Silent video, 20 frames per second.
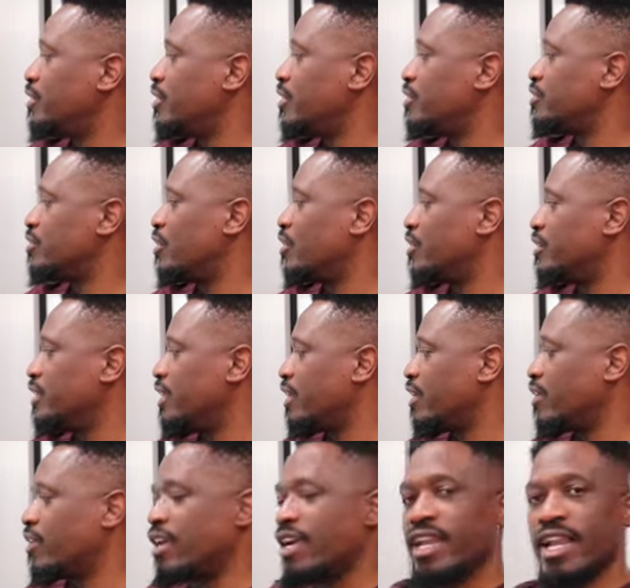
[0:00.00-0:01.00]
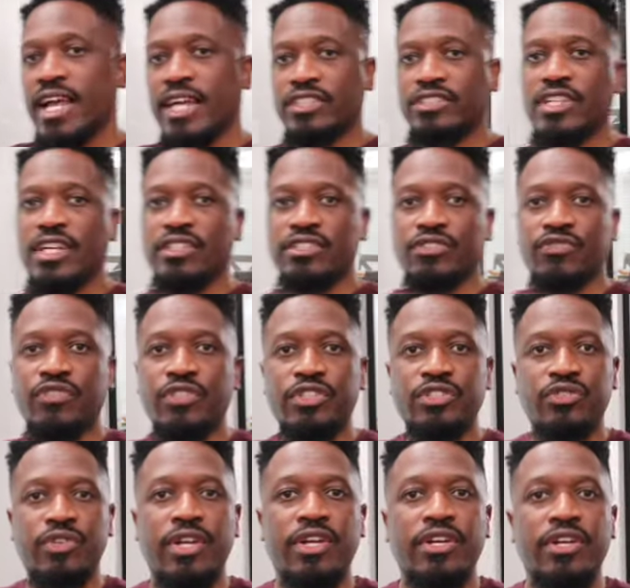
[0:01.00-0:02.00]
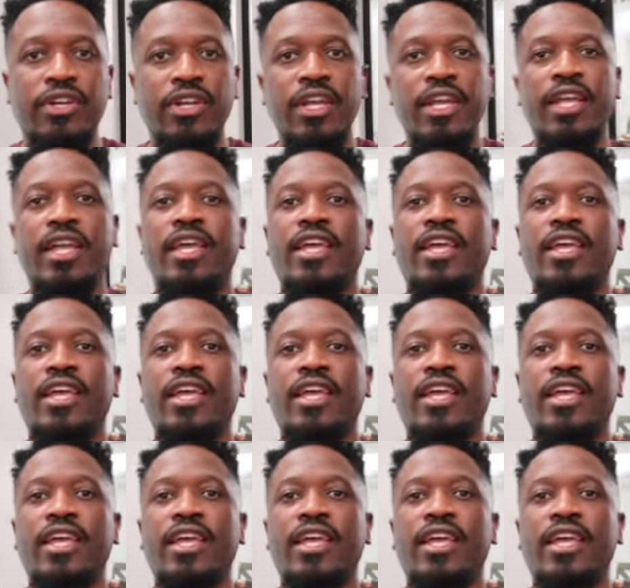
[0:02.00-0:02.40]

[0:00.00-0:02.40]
is on there, and it actually has a refrigerator.